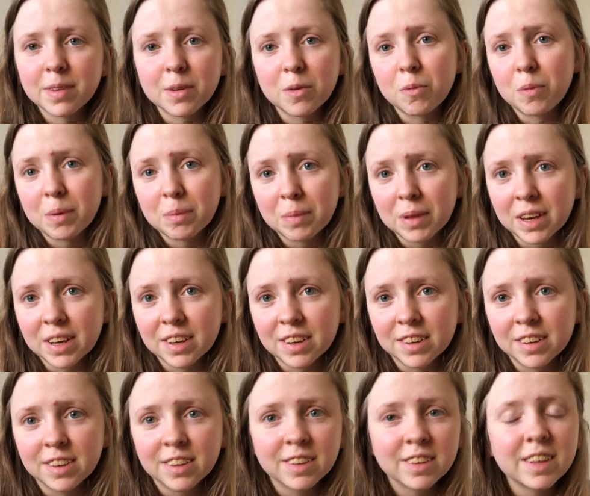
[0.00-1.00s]
women.
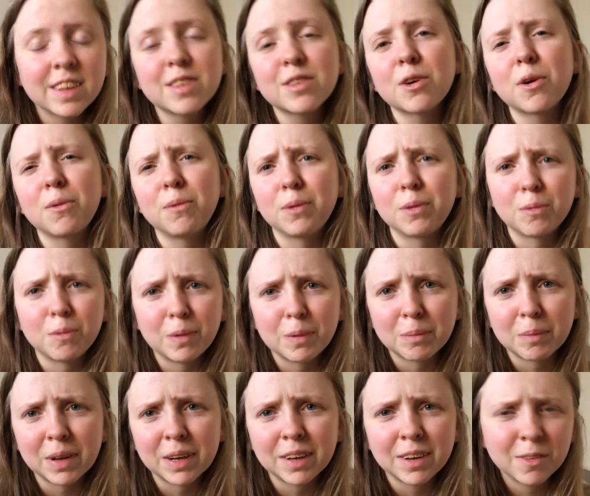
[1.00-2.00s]
Let's go with
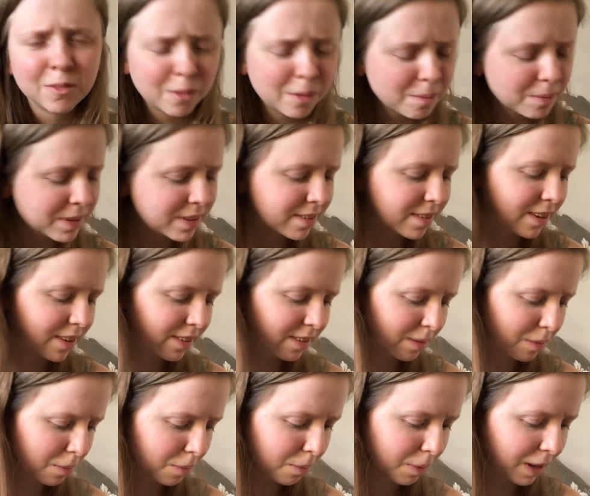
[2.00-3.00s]
women. Women sounds
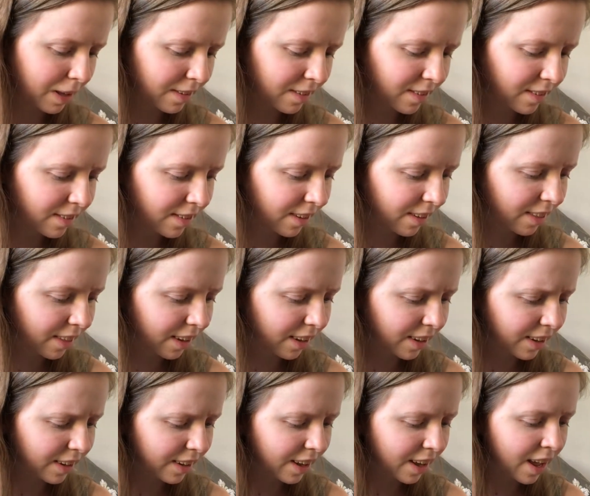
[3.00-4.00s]
the best, I
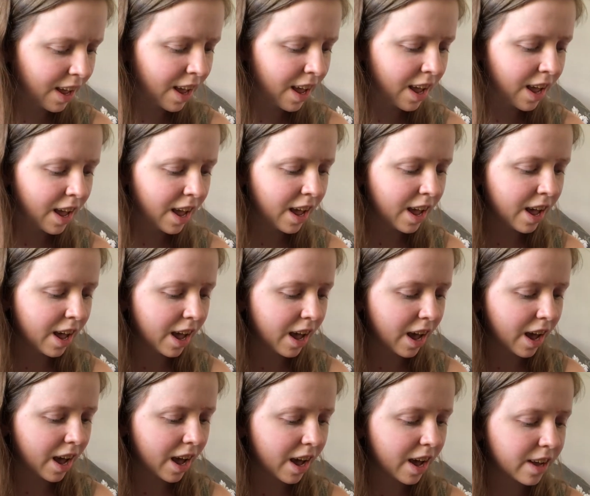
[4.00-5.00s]
think.
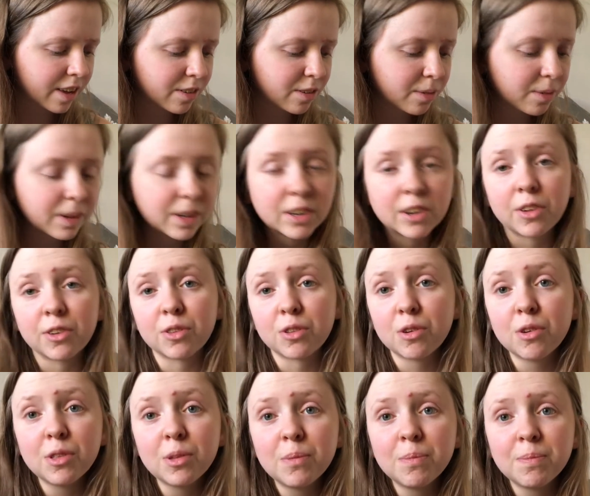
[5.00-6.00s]
Uh, so I'm going to go
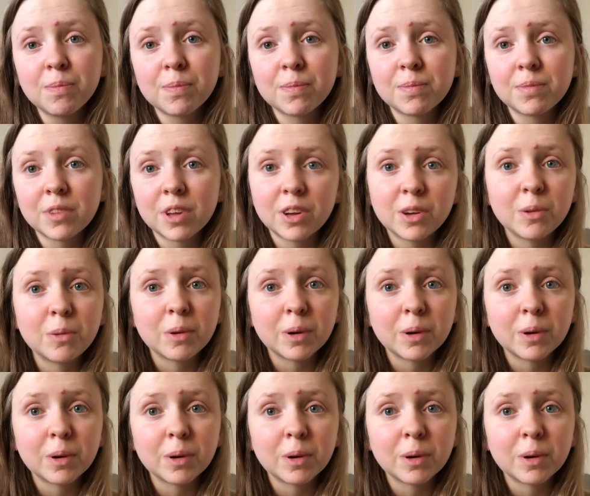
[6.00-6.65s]
through them, tell you